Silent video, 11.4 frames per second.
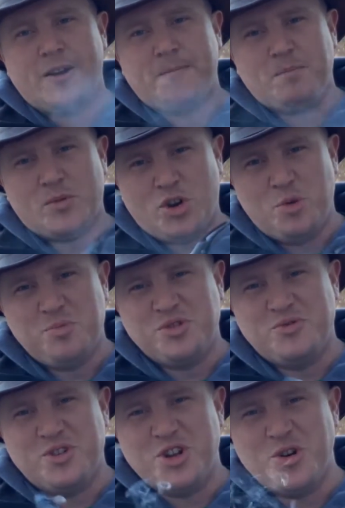Hope this
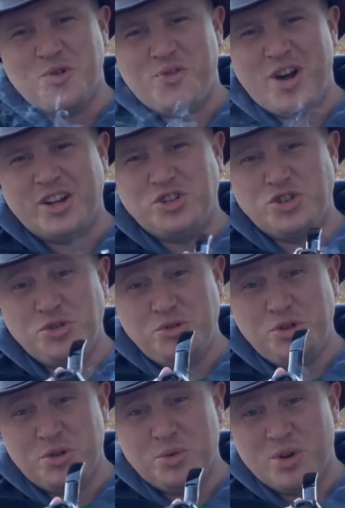video finds you
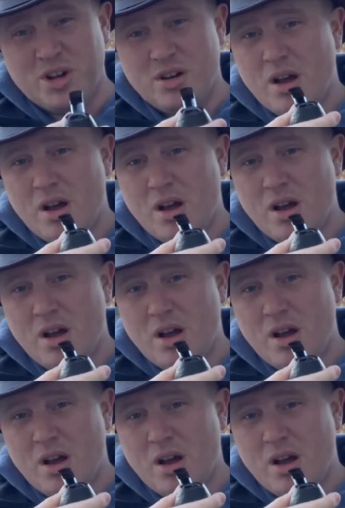doing well.